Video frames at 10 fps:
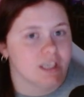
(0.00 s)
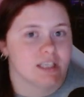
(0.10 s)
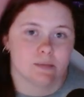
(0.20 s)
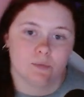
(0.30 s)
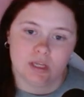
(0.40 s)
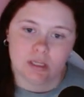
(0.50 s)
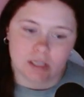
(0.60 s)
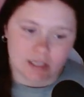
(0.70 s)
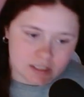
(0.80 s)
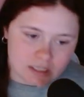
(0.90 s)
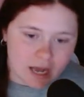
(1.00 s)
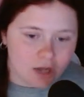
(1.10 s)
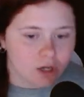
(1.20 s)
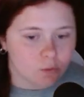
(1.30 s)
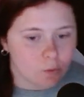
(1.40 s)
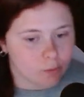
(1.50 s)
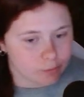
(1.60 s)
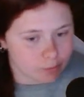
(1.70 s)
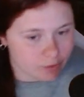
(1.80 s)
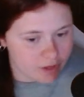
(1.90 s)
get something like snack on while we
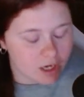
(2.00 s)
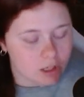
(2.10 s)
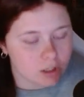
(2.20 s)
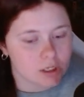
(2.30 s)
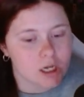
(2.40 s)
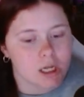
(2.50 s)
were there.